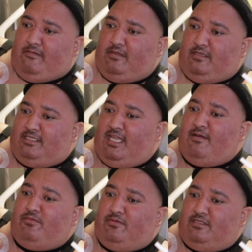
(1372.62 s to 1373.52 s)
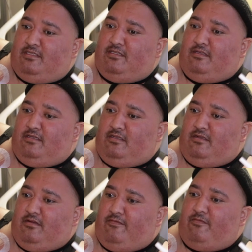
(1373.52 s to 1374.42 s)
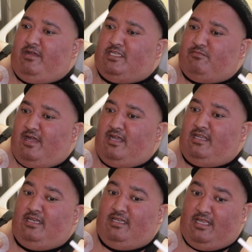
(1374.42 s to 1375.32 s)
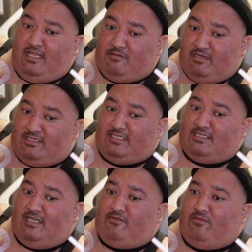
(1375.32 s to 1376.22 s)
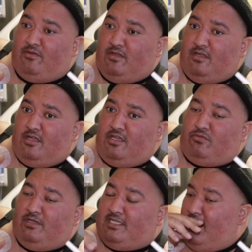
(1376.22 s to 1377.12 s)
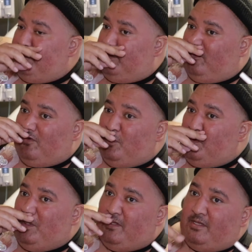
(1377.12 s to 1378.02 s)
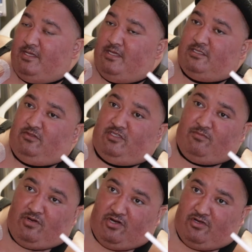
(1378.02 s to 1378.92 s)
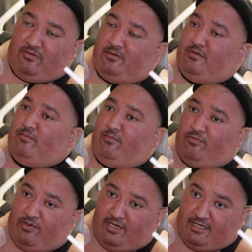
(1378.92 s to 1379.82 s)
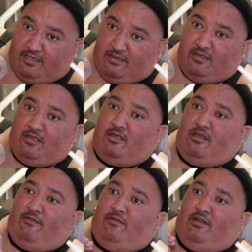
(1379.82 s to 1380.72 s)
the samples and from my spine, and it's been successful 3 times in a row. So tomorrow, I'm praying for